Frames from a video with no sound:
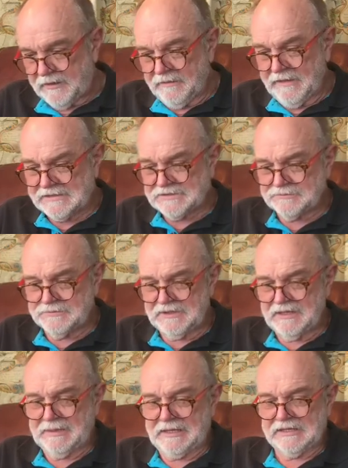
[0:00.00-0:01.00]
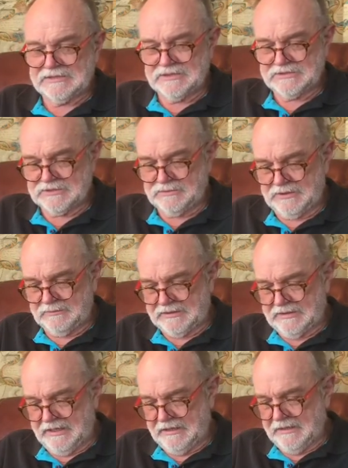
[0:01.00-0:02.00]
That's really about it. So it's a quick
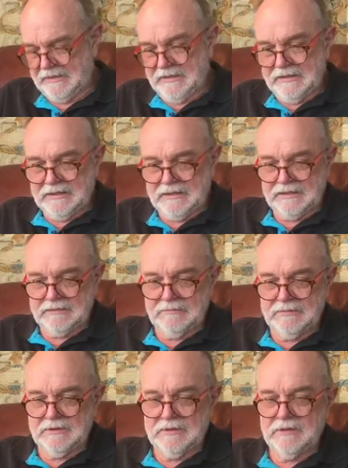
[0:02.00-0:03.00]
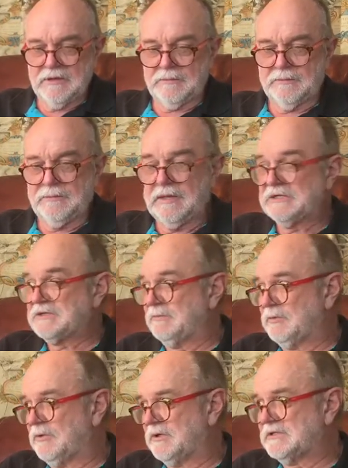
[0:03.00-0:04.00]
one now. Not much
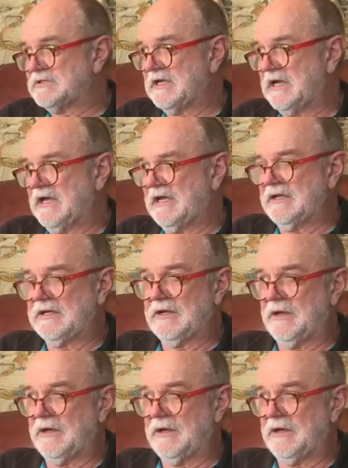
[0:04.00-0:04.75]
more to say.